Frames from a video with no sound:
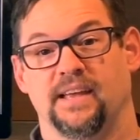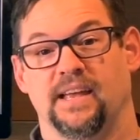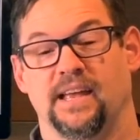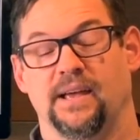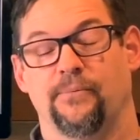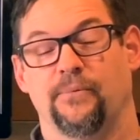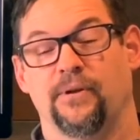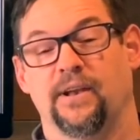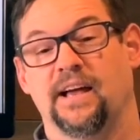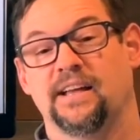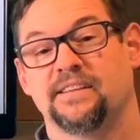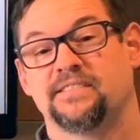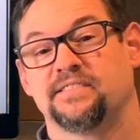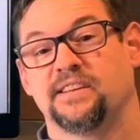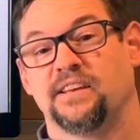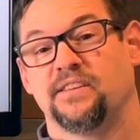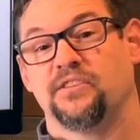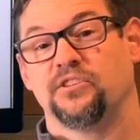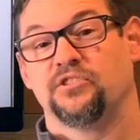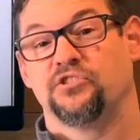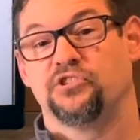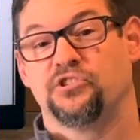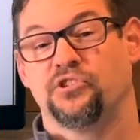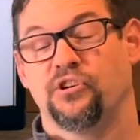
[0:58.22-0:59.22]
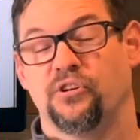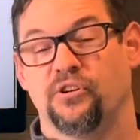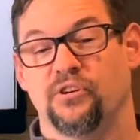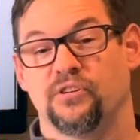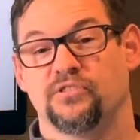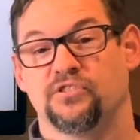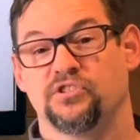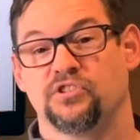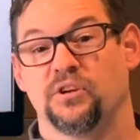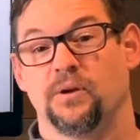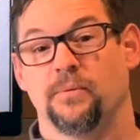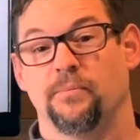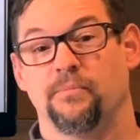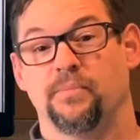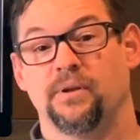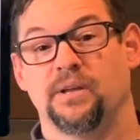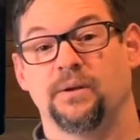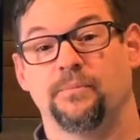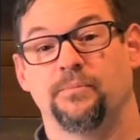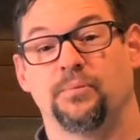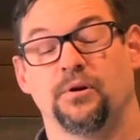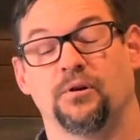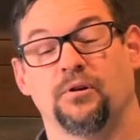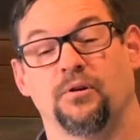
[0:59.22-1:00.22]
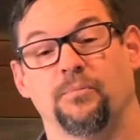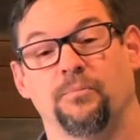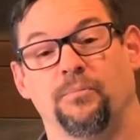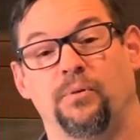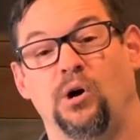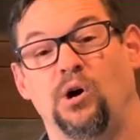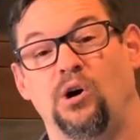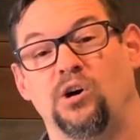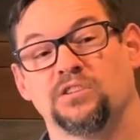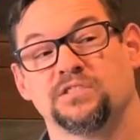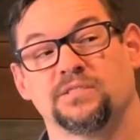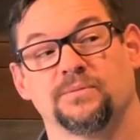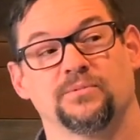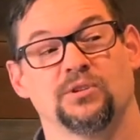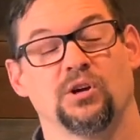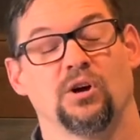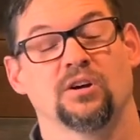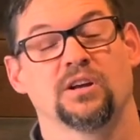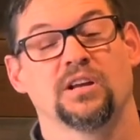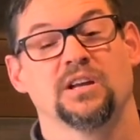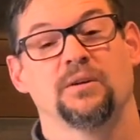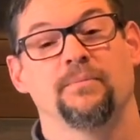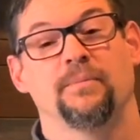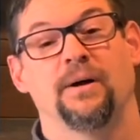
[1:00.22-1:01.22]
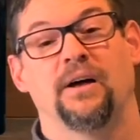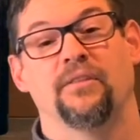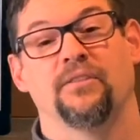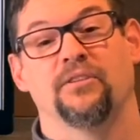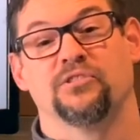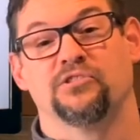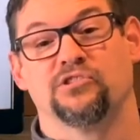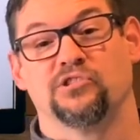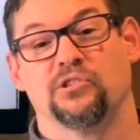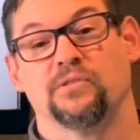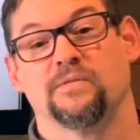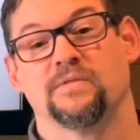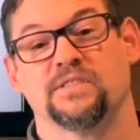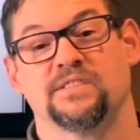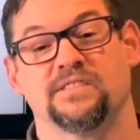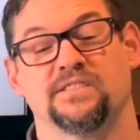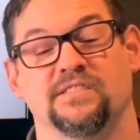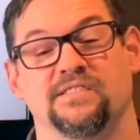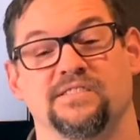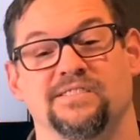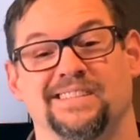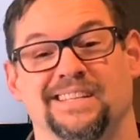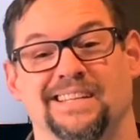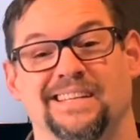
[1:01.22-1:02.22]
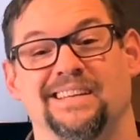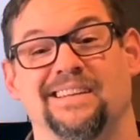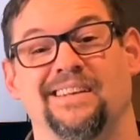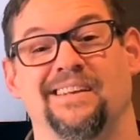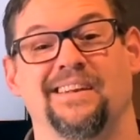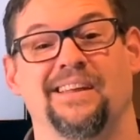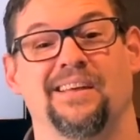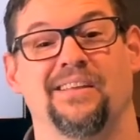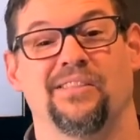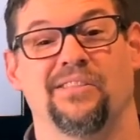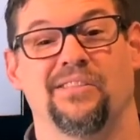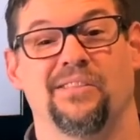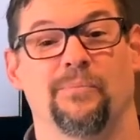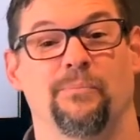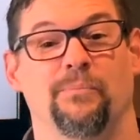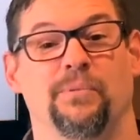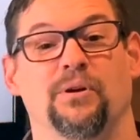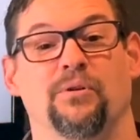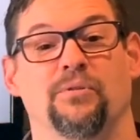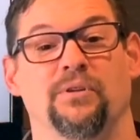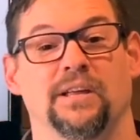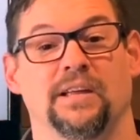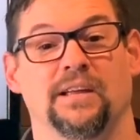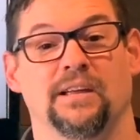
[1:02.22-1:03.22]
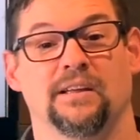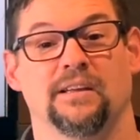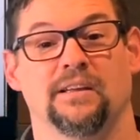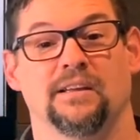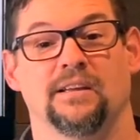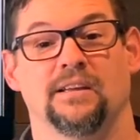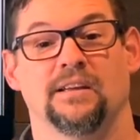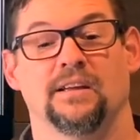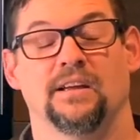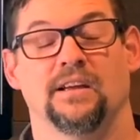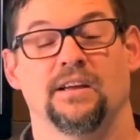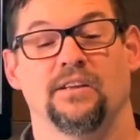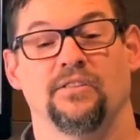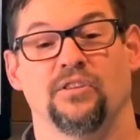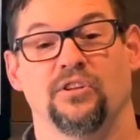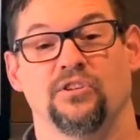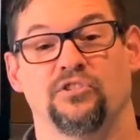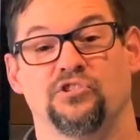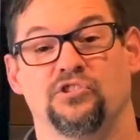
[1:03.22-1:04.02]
And when I say the church being put on pause, I'm talking about the services in the building. The